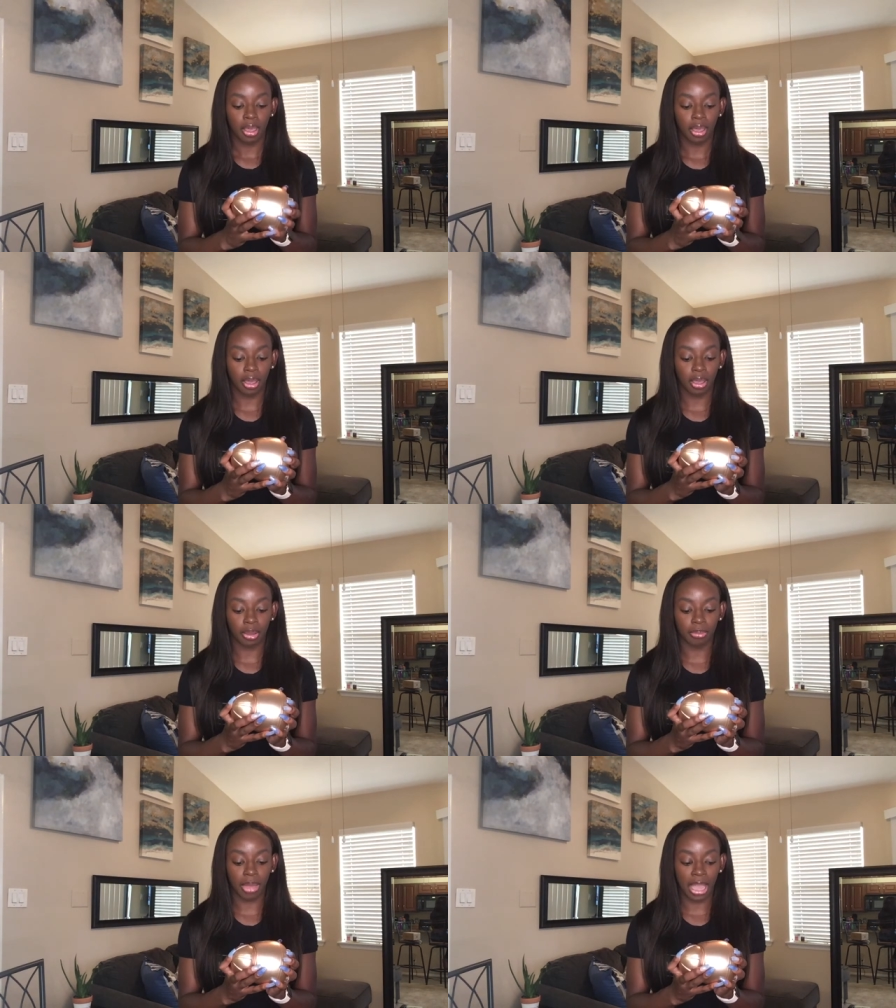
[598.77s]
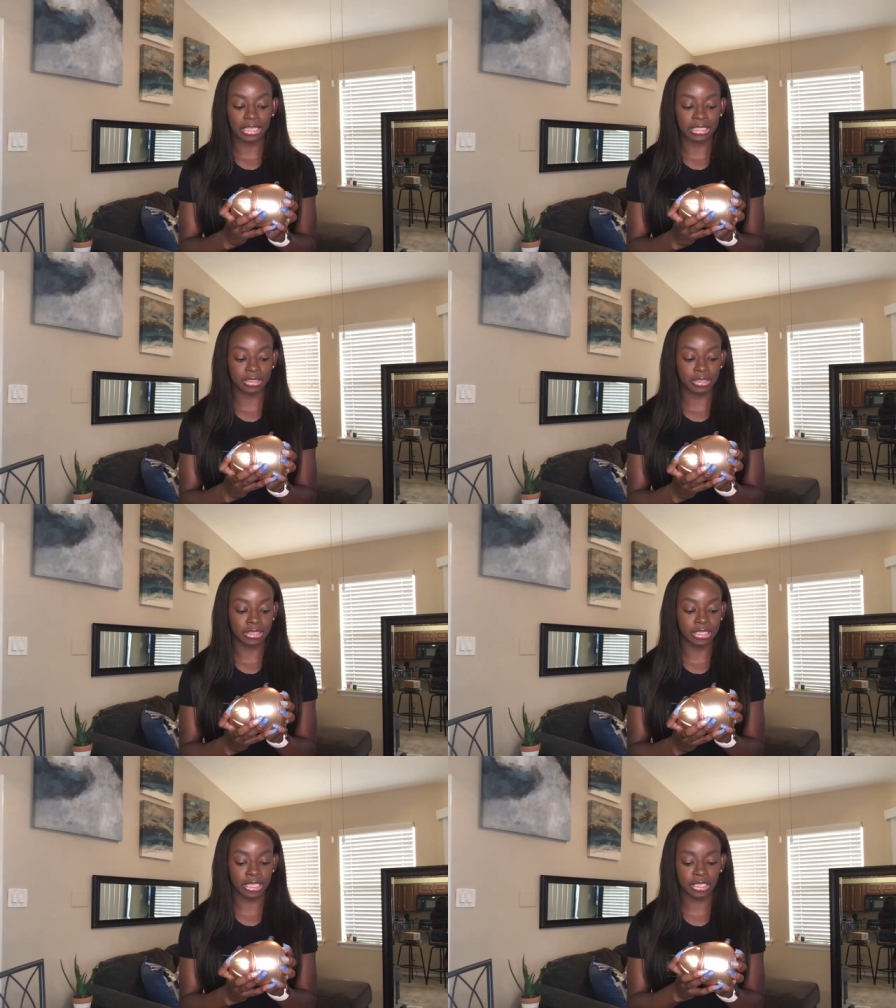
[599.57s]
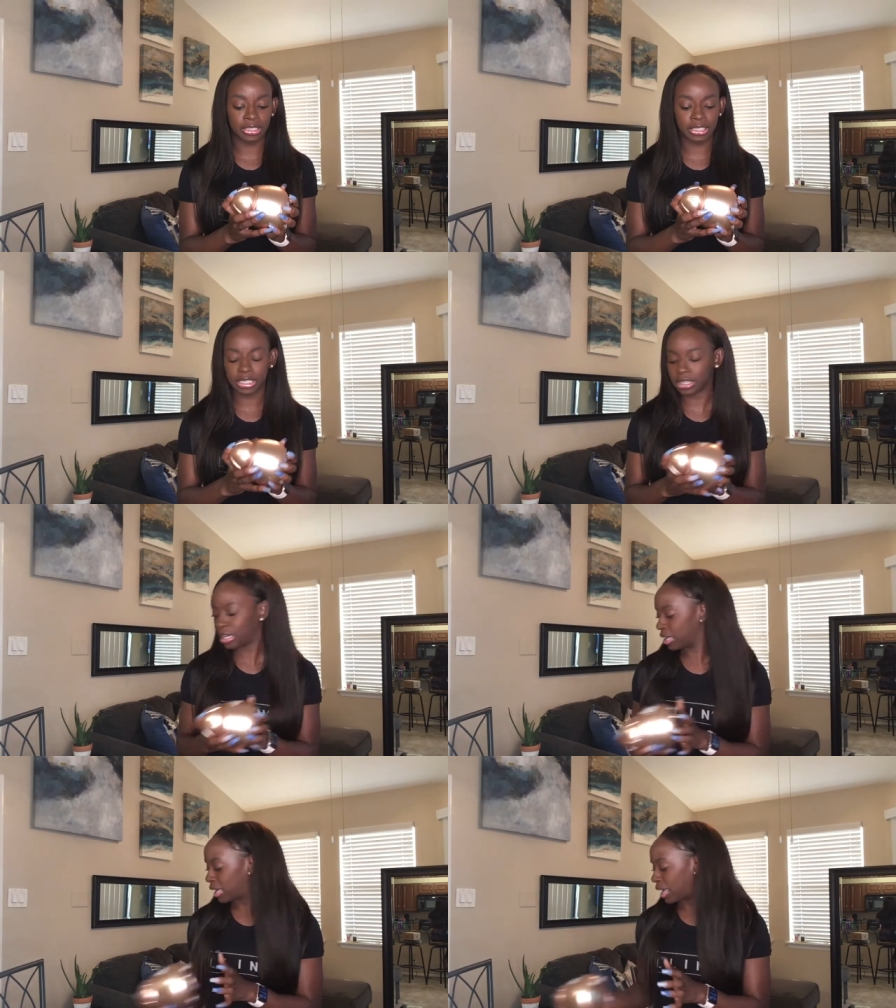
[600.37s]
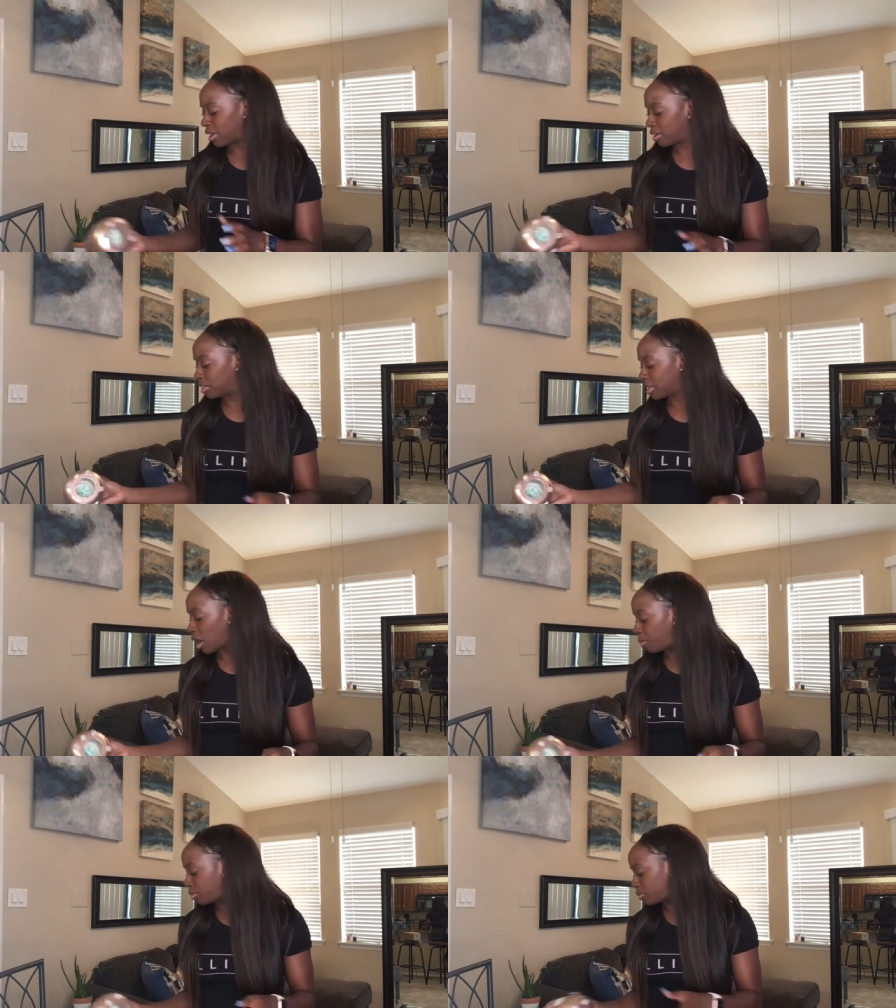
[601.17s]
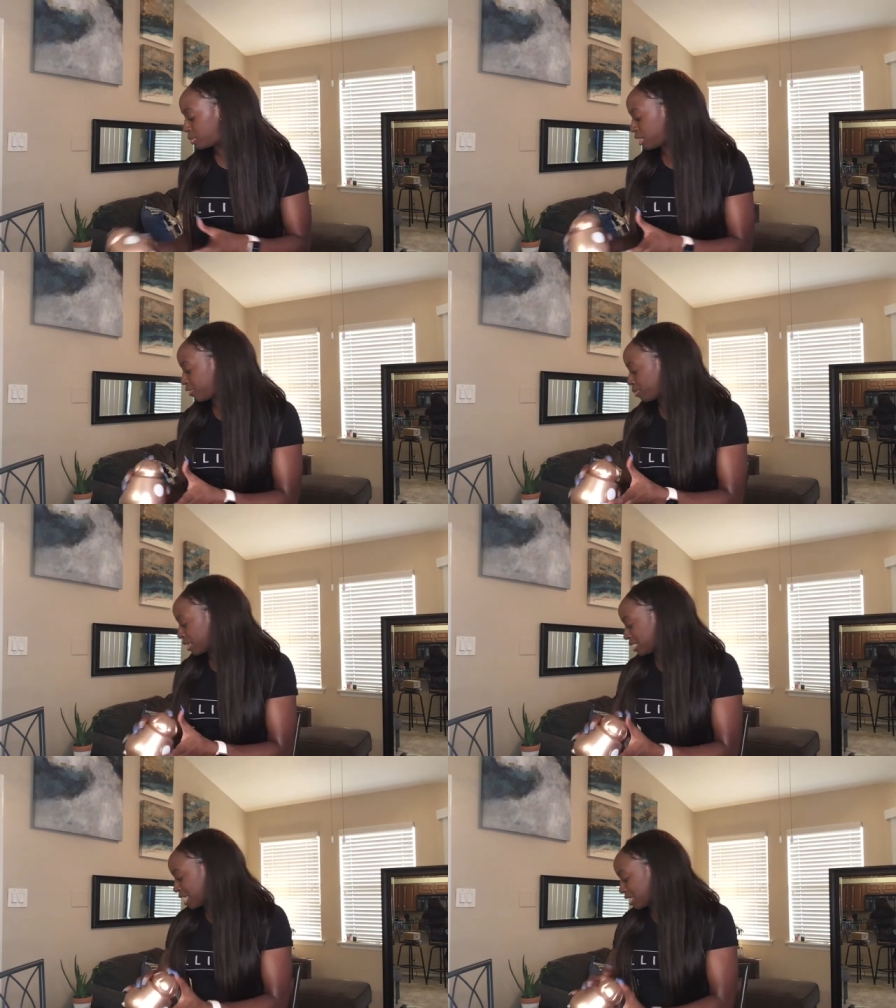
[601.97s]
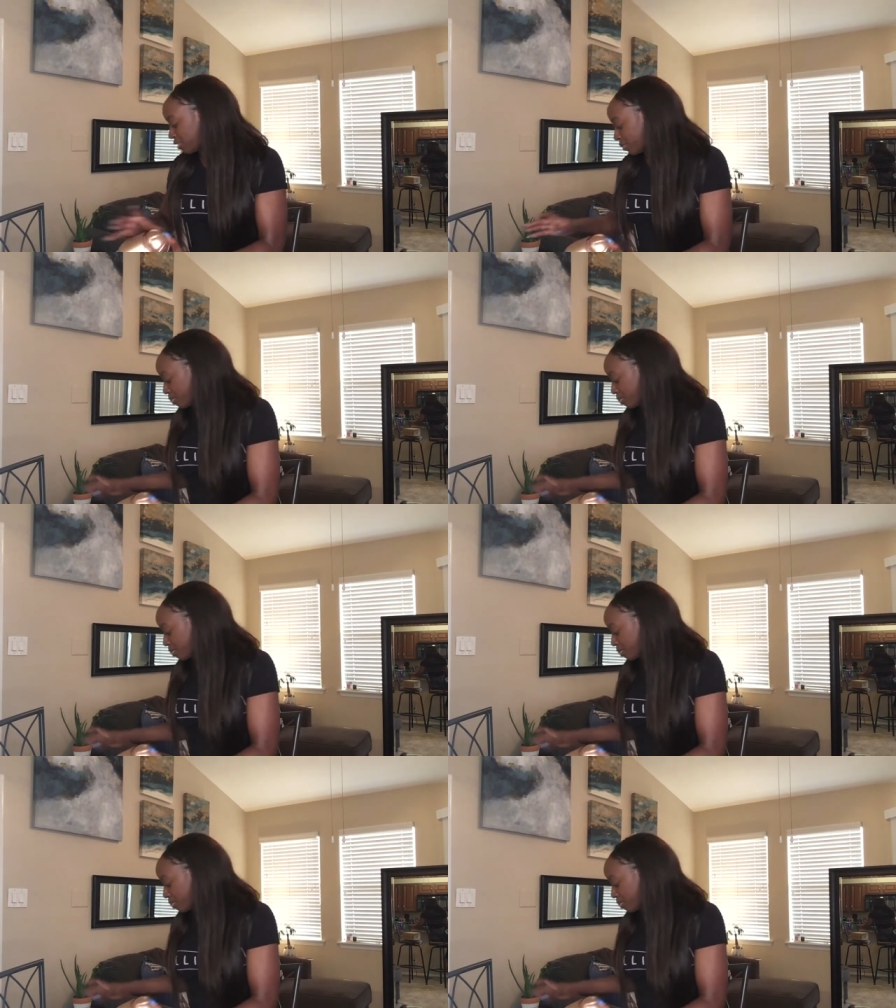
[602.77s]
I did see like a couple different places had different